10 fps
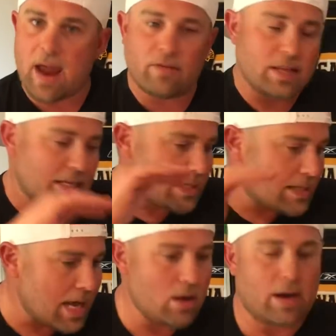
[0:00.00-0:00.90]
Everything's
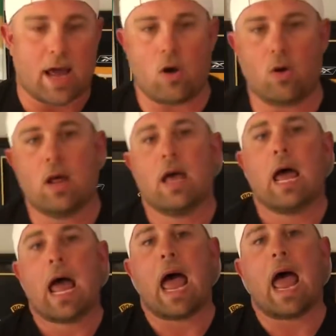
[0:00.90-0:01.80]
selling out.
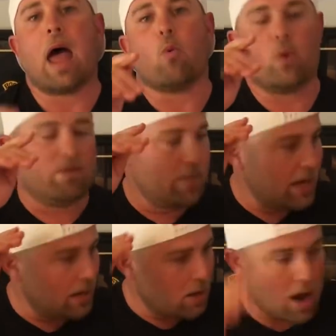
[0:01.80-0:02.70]
We've
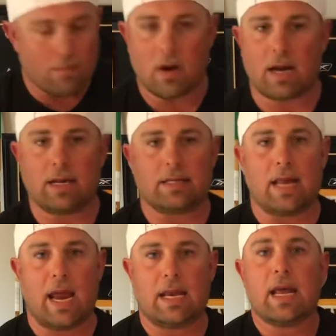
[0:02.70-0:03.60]
made a lot of money to
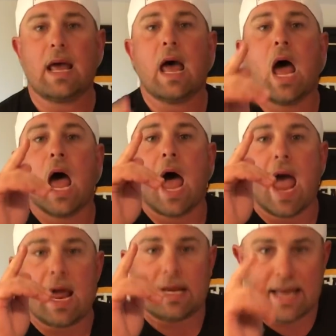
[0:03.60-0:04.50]
date,
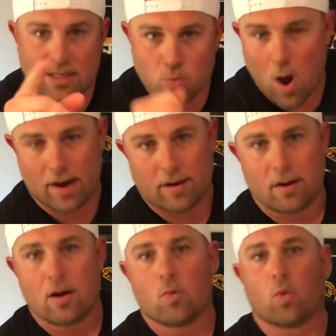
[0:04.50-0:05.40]
and guess what?
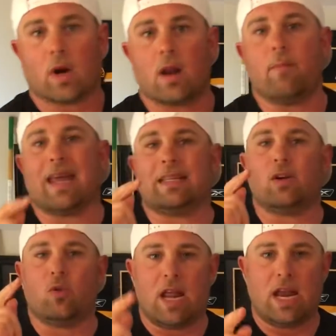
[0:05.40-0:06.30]
We're going to make a
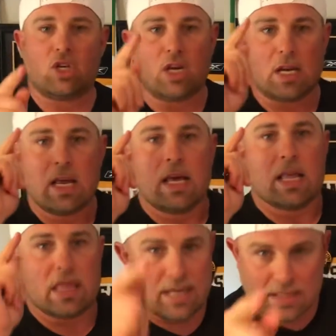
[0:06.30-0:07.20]
donation
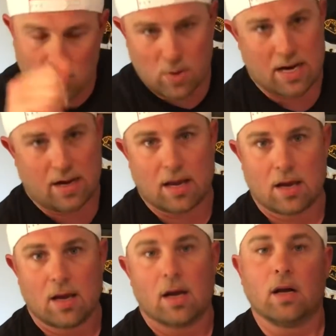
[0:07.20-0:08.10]
this week
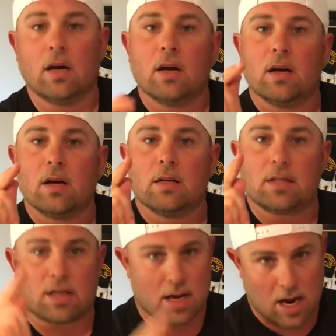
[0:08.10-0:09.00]

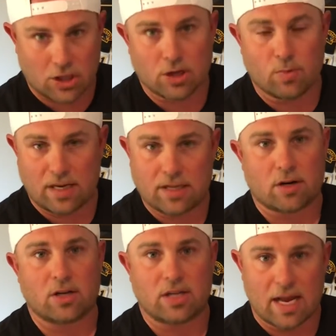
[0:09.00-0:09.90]
to concussion
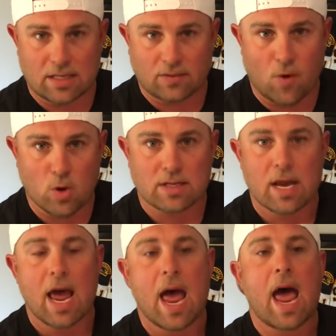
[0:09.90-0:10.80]
research. Yes, folks.